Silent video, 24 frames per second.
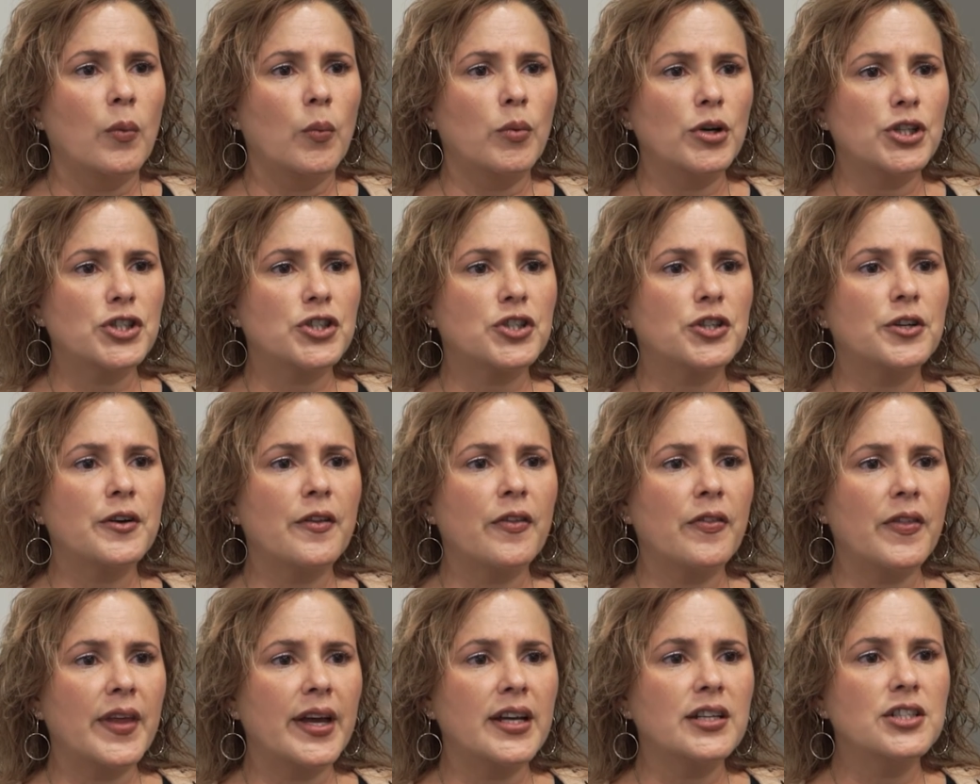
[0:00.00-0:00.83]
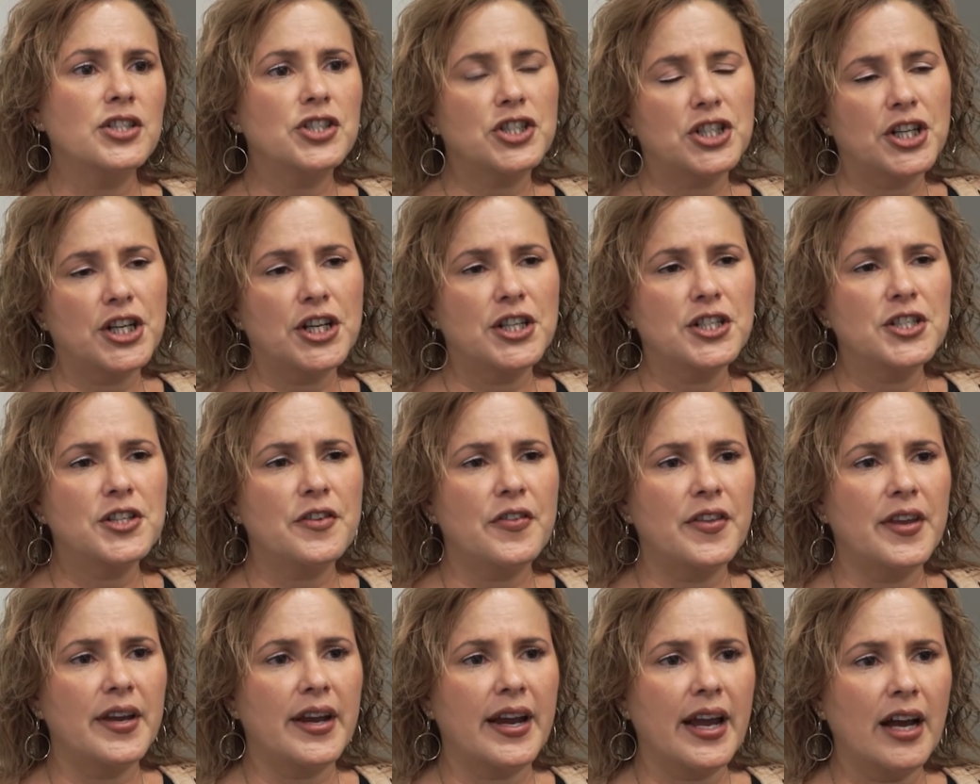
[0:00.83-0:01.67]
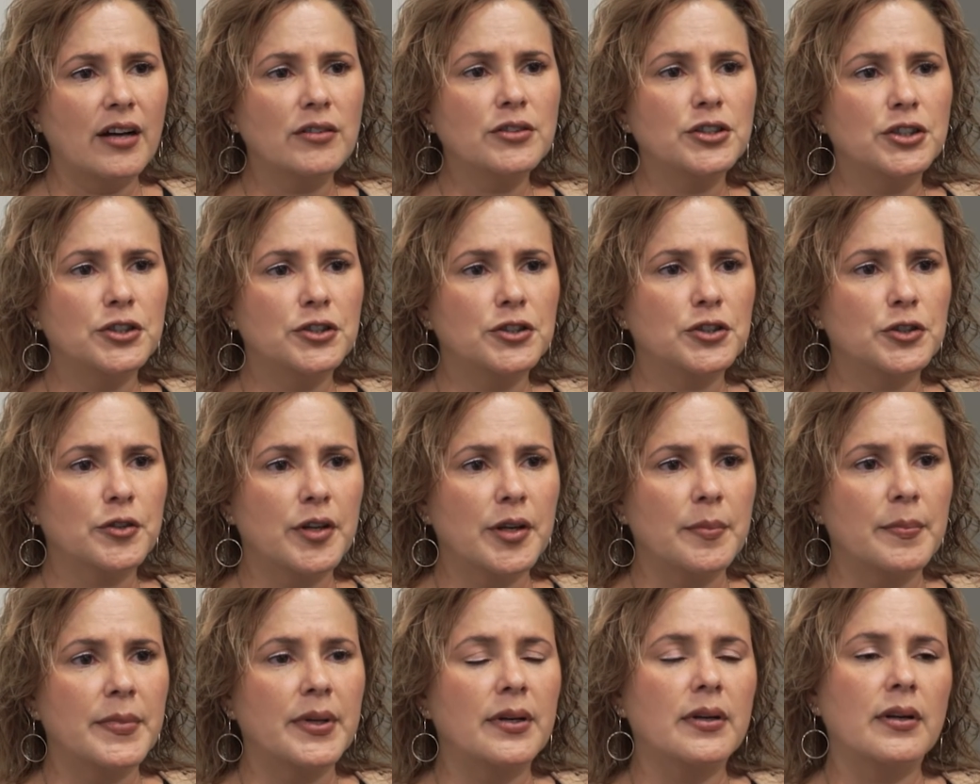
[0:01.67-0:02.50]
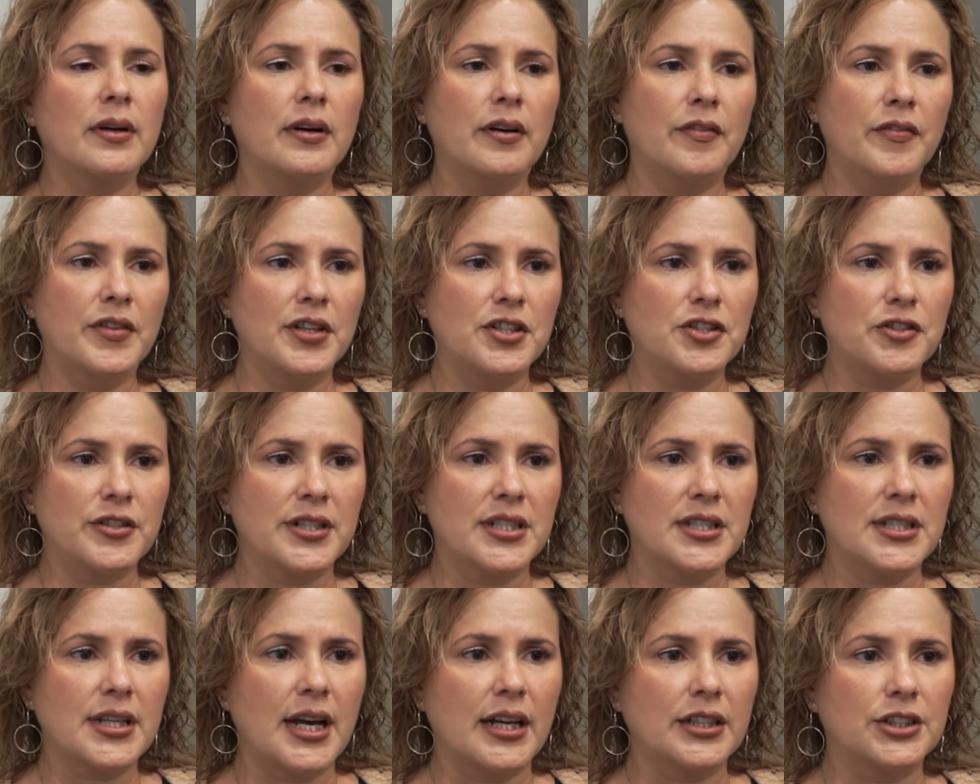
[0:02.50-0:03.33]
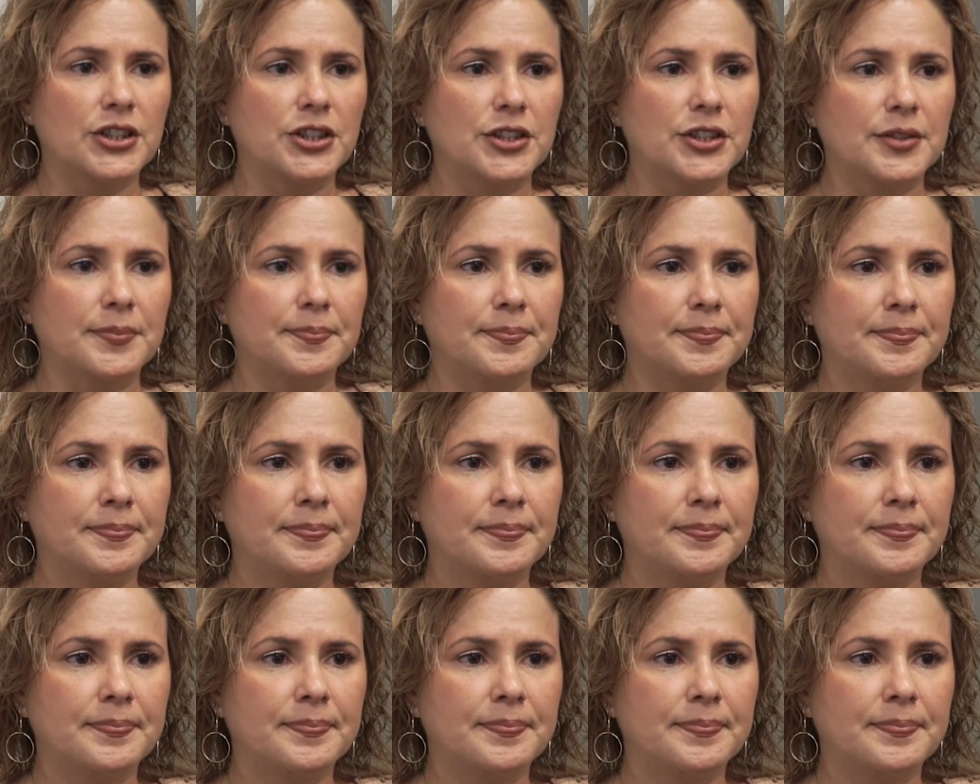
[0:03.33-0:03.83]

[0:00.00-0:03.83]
which could then change the accounting treatment of the transaction.